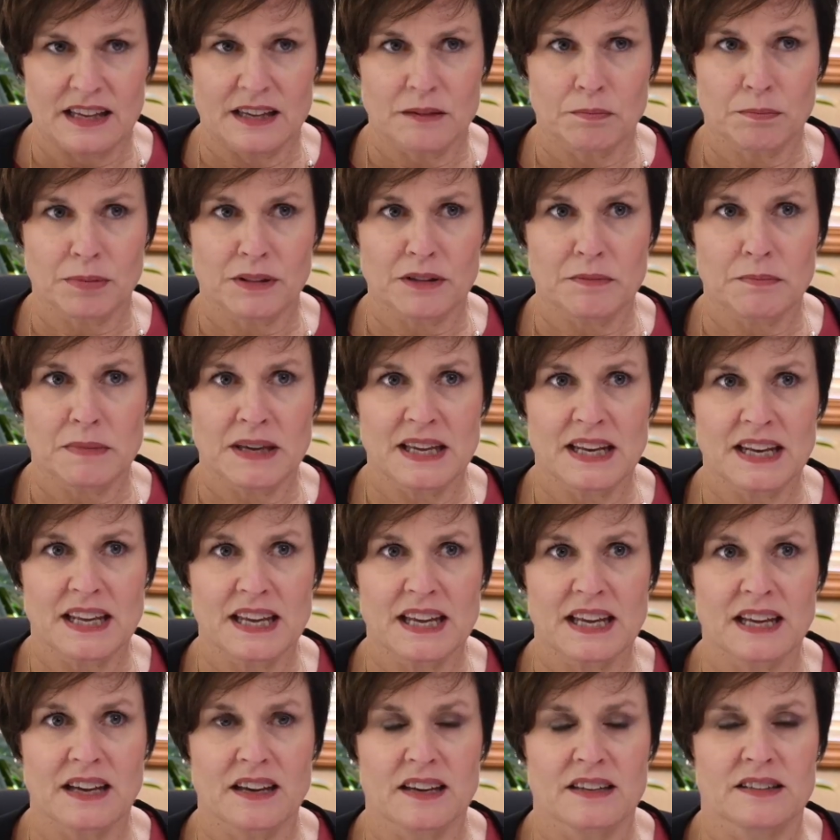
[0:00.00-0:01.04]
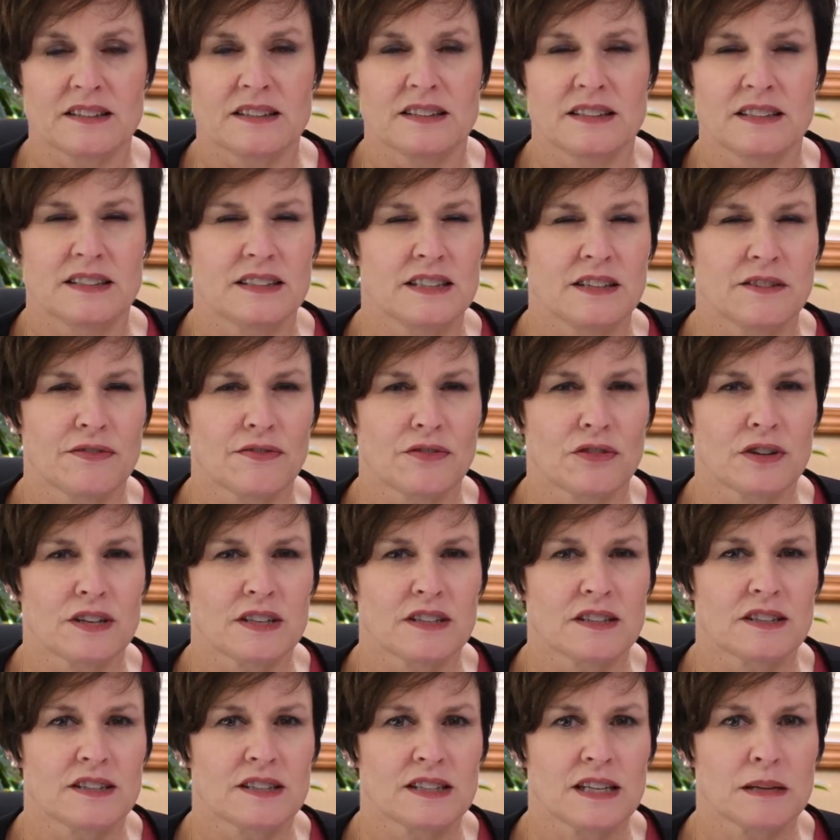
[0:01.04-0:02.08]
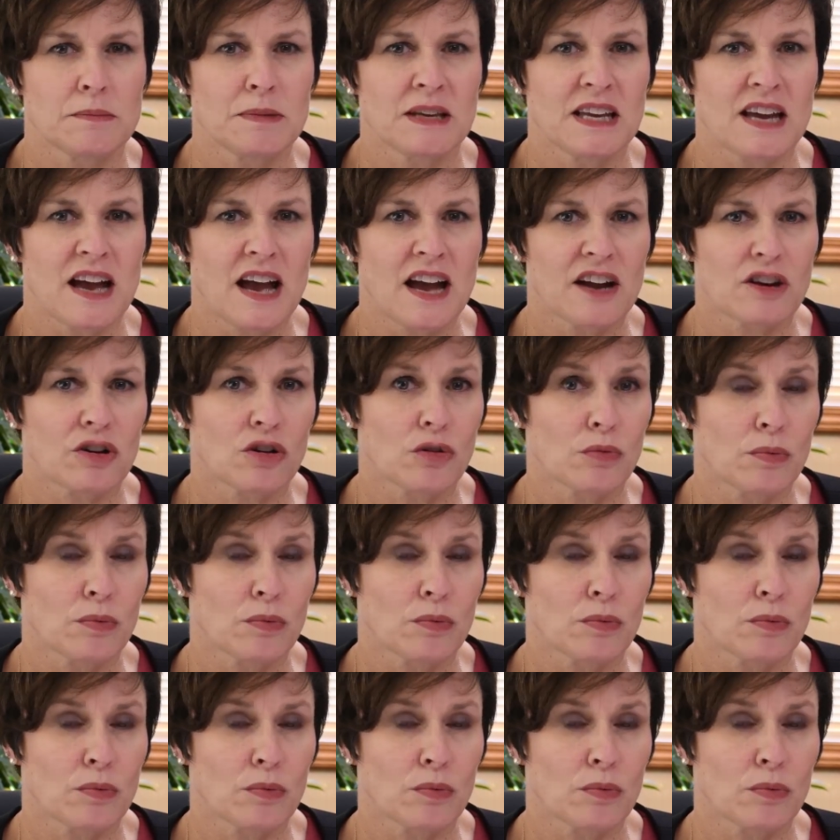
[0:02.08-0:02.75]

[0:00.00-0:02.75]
implementing a different CBI